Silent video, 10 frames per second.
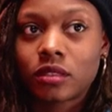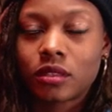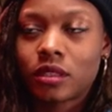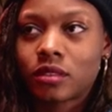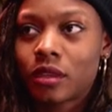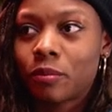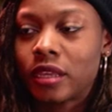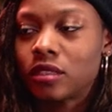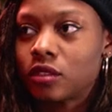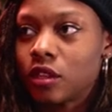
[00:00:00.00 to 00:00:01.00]
it's it's like
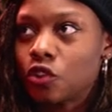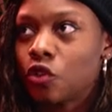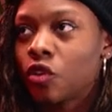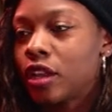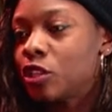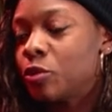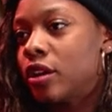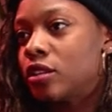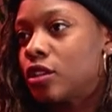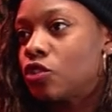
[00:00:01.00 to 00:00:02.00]
makes it such a great
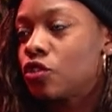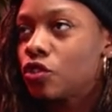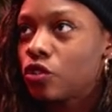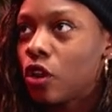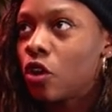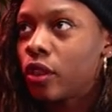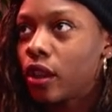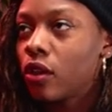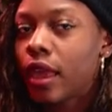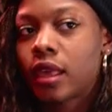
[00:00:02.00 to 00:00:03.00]
experience because you just know
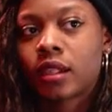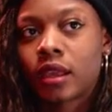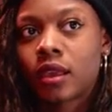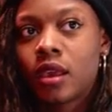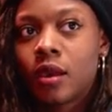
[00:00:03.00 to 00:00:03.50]
like okay like